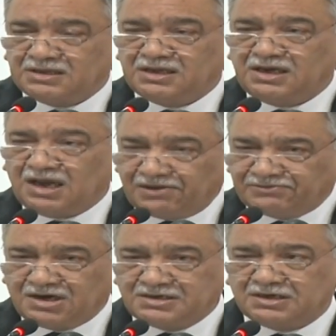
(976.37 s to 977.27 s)
they
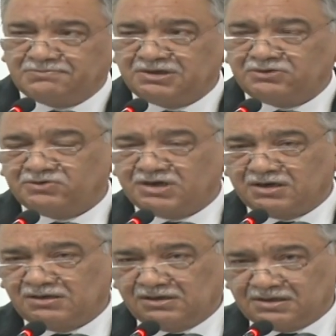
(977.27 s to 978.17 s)
have done something to
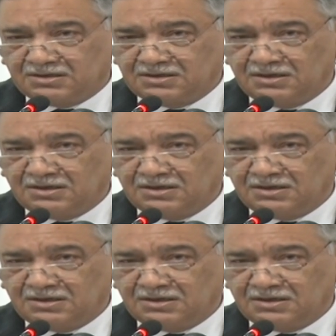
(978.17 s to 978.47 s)
tackle this.